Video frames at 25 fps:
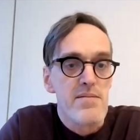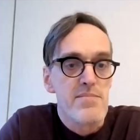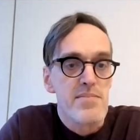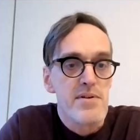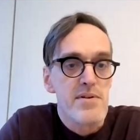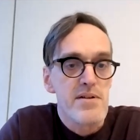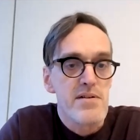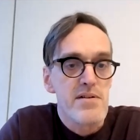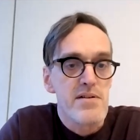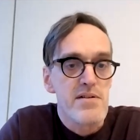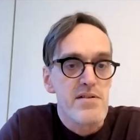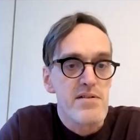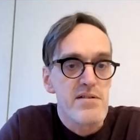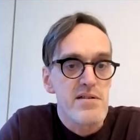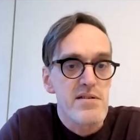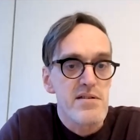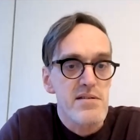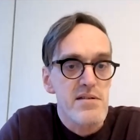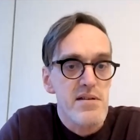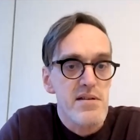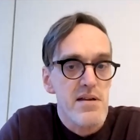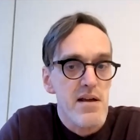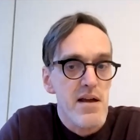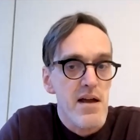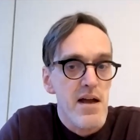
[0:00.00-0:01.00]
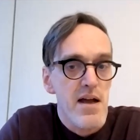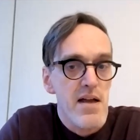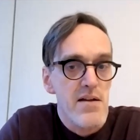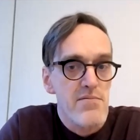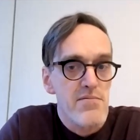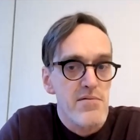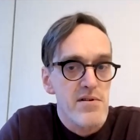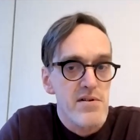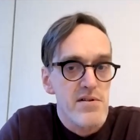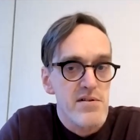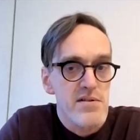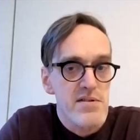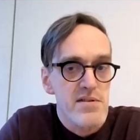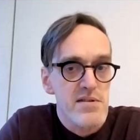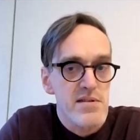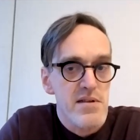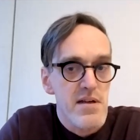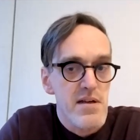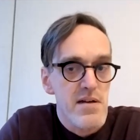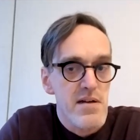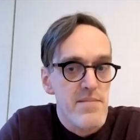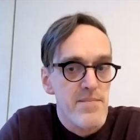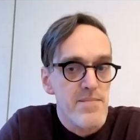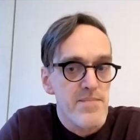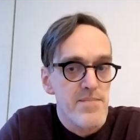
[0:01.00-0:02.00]
because I was
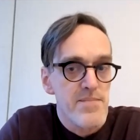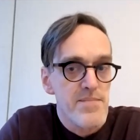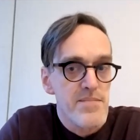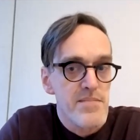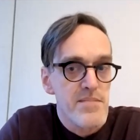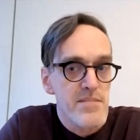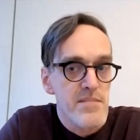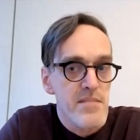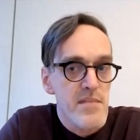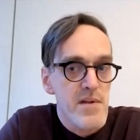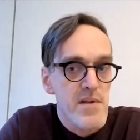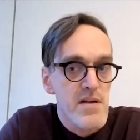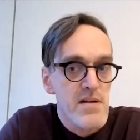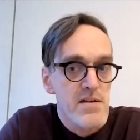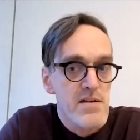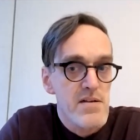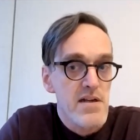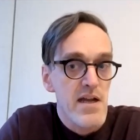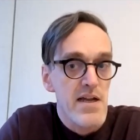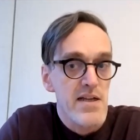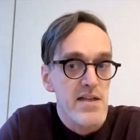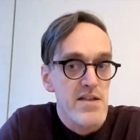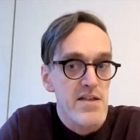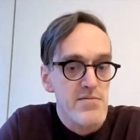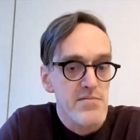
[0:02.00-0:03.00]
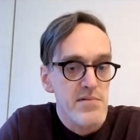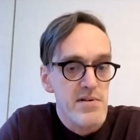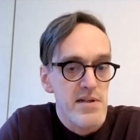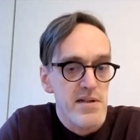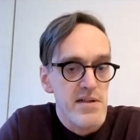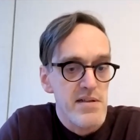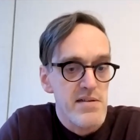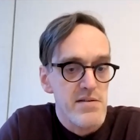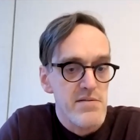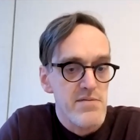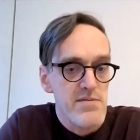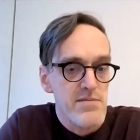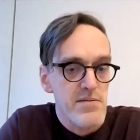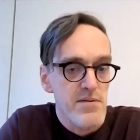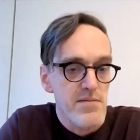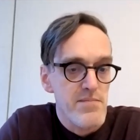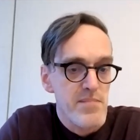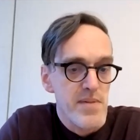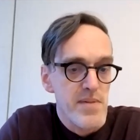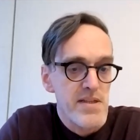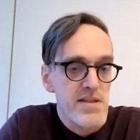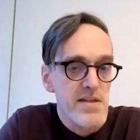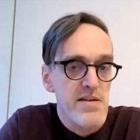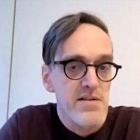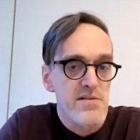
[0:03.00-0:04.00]
um, a graduate
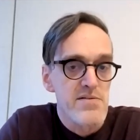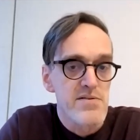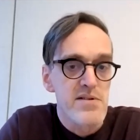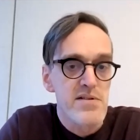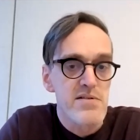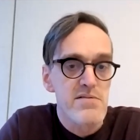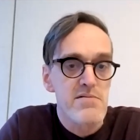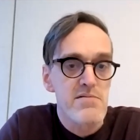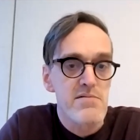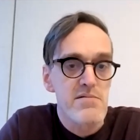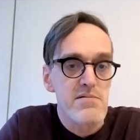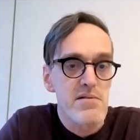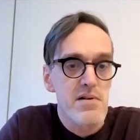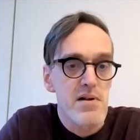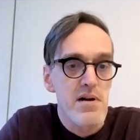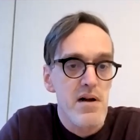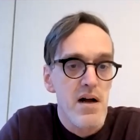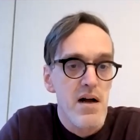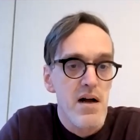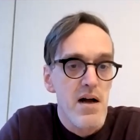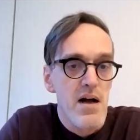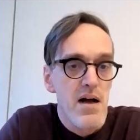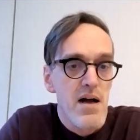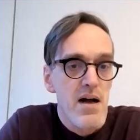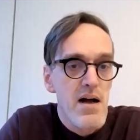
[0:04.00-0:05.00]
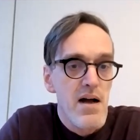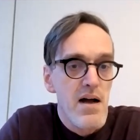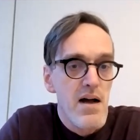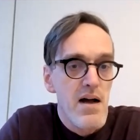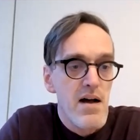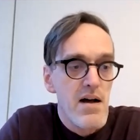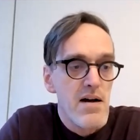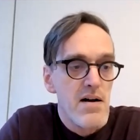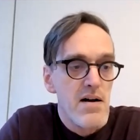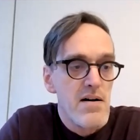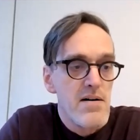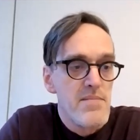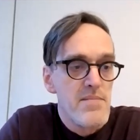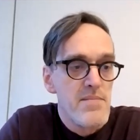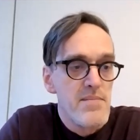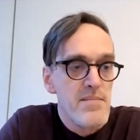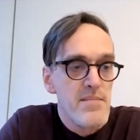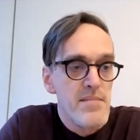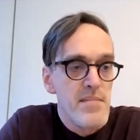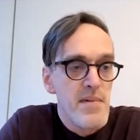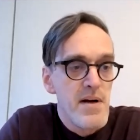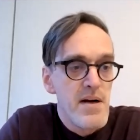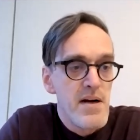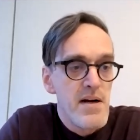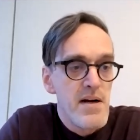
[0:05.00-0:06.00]
medical school. Um,
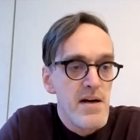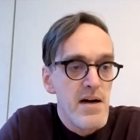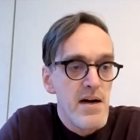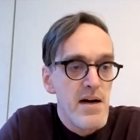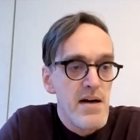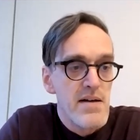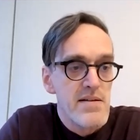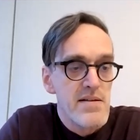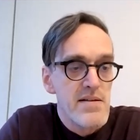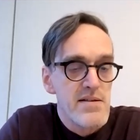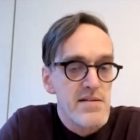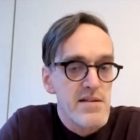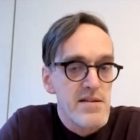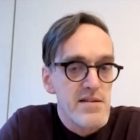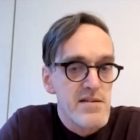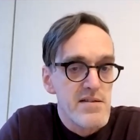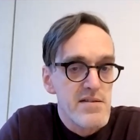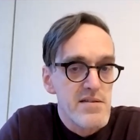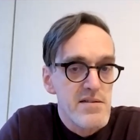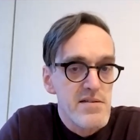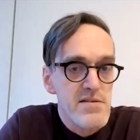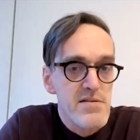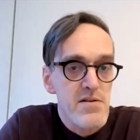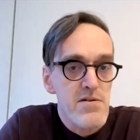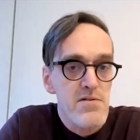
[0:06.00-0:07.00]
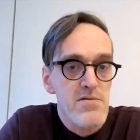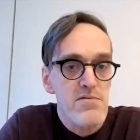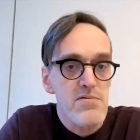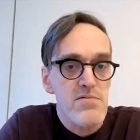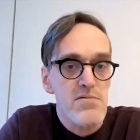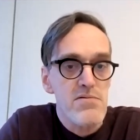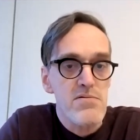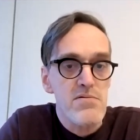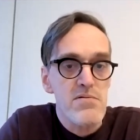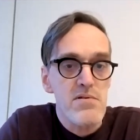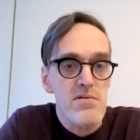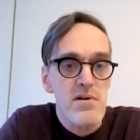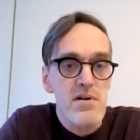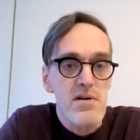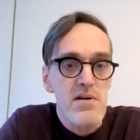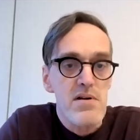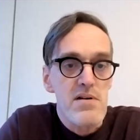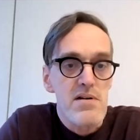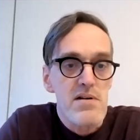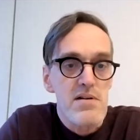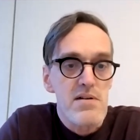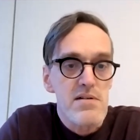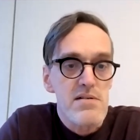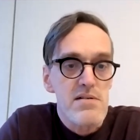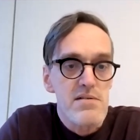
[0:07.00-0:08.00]
mm. And it is through
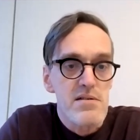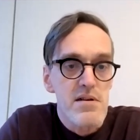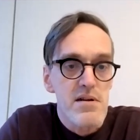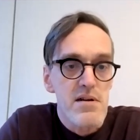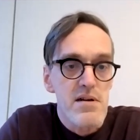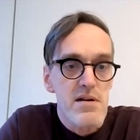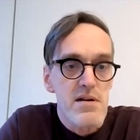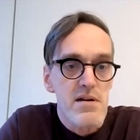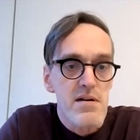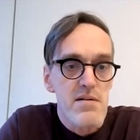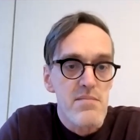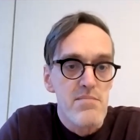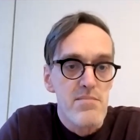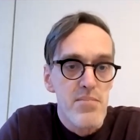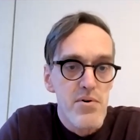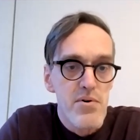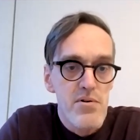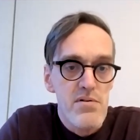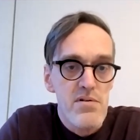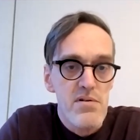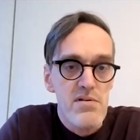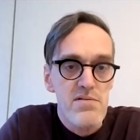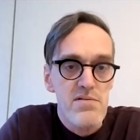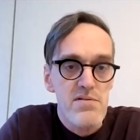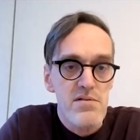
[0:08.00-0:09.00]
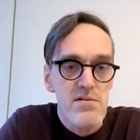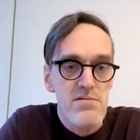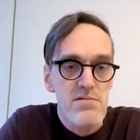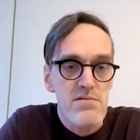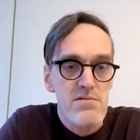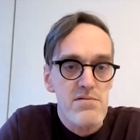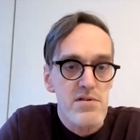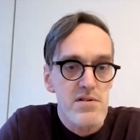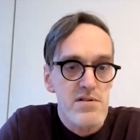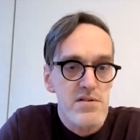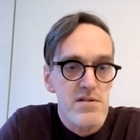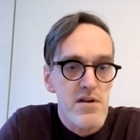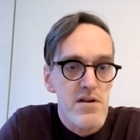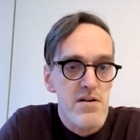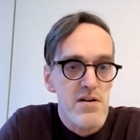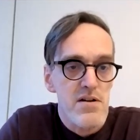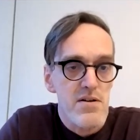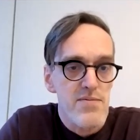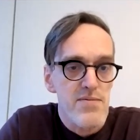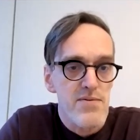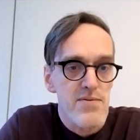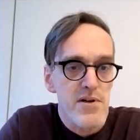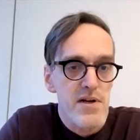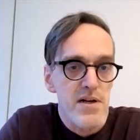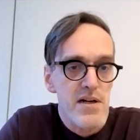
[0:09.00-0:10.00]
the book, through the
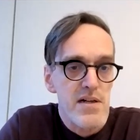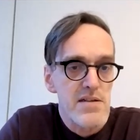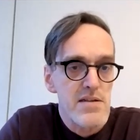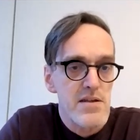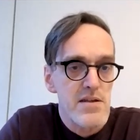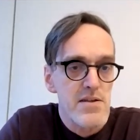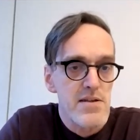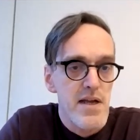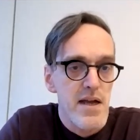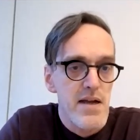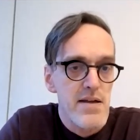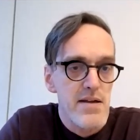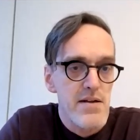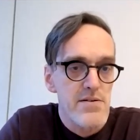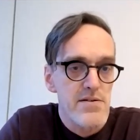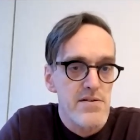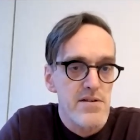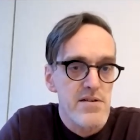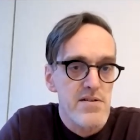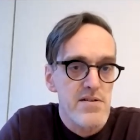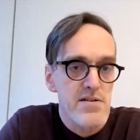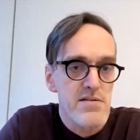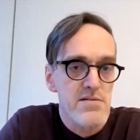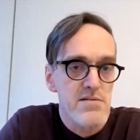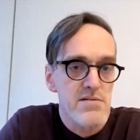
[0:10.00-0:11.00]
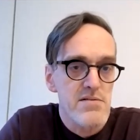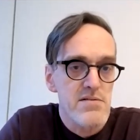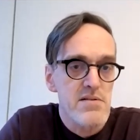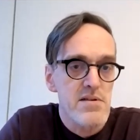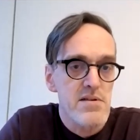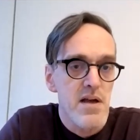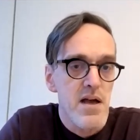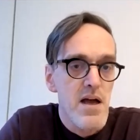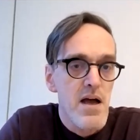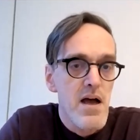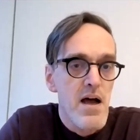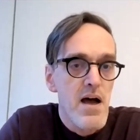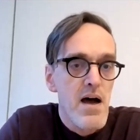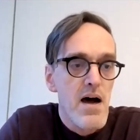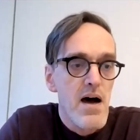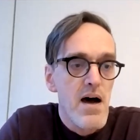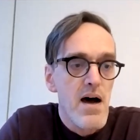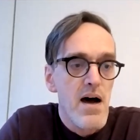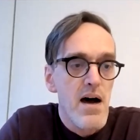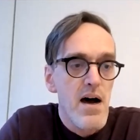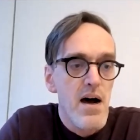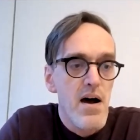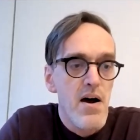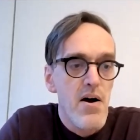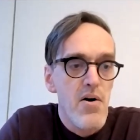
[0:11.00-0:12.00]
struggle for health, that I understood
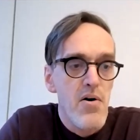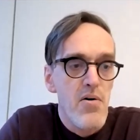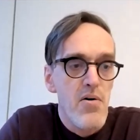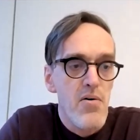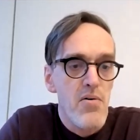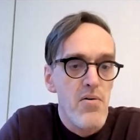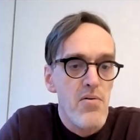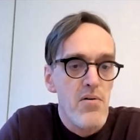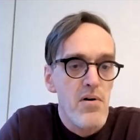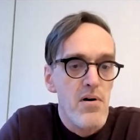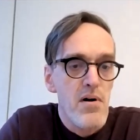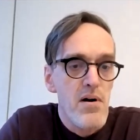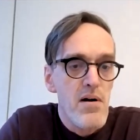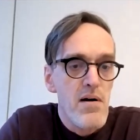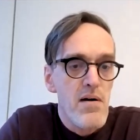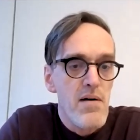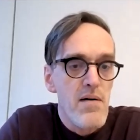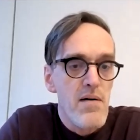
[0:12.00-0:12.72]
how